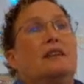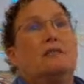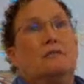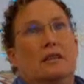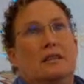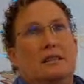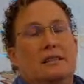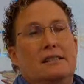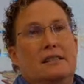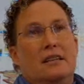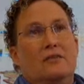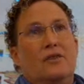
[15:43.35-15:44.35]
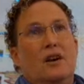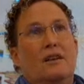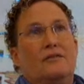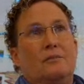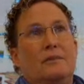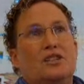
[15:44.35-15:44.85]
Now, it does give
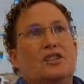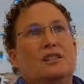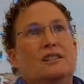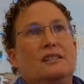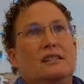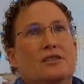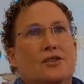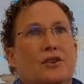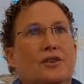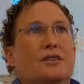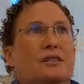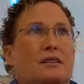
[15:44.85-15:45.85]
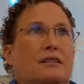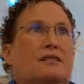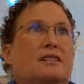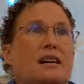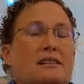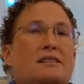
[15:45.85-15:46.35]
off emissions and dirt
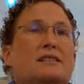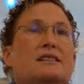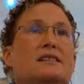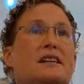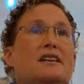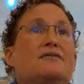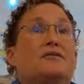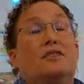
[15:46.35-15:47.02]
and dust and stuff.